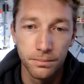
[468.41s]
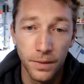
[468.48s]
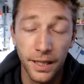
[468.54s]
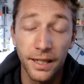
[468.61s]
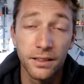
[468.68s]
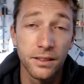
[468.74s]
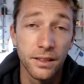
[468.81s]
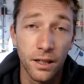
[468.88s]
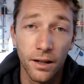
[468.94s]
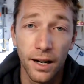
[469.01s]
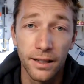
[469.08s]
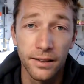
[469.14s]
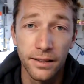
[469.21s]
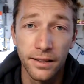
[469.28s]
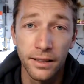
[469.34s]
I guess they are
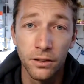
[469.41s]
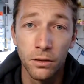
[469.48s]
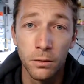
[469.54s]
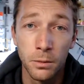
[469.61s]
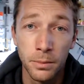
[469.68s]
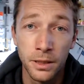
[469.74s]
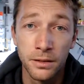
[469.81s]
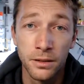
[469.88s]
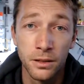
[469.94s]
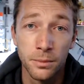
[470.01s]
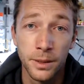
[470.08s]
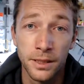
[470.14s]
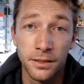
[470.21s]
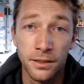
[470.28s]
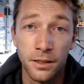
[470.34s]
acting like a normal business
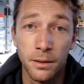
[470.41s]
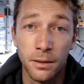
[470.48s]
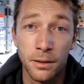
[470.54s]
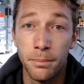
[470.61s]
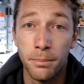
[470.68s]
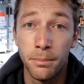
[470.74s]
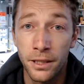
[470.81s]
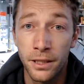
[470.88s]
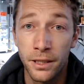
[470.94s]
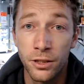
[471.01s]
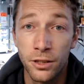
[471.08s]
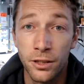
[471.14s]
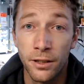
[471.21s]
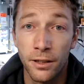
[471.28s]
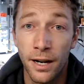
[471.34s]
because they're a bitch
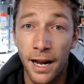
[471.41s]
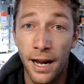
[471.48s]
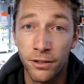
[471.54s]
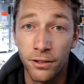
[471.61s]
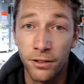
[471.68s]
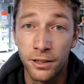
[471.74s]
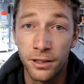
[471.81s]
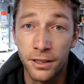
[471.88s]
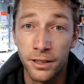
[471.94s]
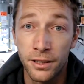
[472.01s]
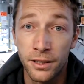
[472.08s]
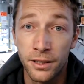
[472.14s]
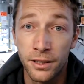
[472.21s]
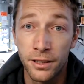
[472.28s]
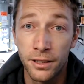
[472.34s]
to their
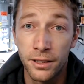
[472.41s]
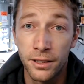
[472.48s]
advertisers